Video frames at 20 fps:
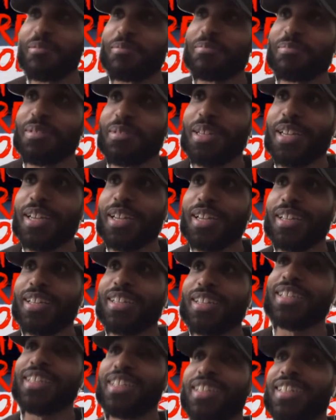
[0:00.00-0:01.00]

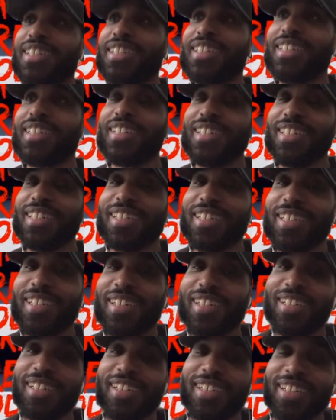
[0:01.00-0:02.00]
unfortunately, I, uh, Drew
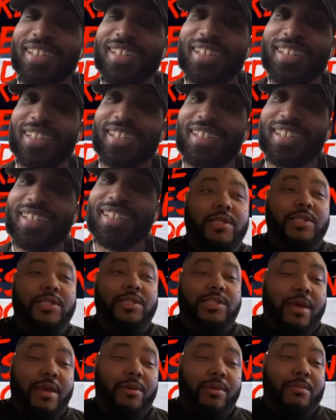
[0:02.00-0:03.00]
probably won't be
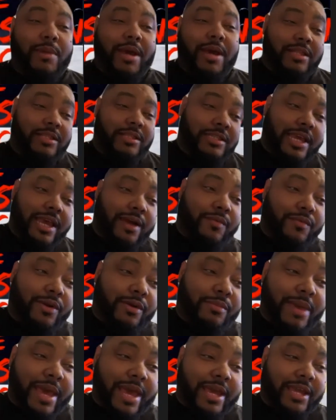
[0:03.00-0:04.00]
champion by the time we're
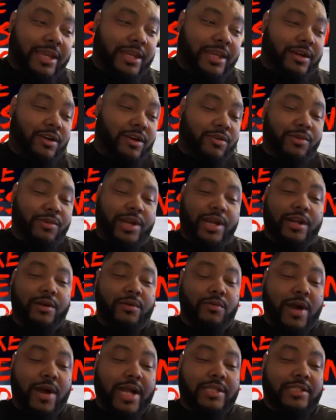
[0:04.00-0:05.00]
back in an arena
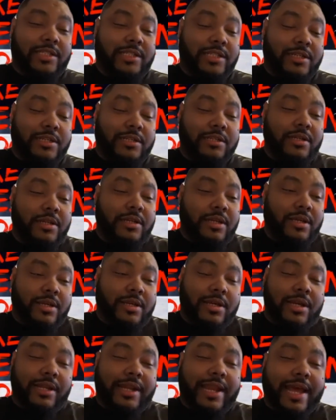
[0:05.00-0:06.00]
watching
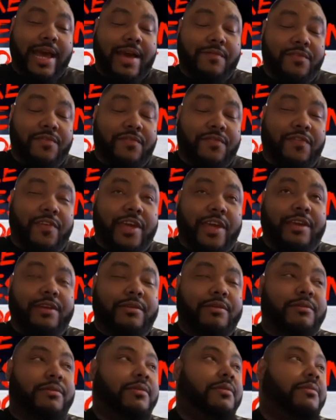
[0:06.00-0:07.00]
a live event.
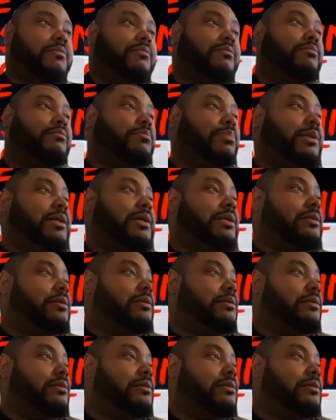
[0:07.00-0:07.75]
But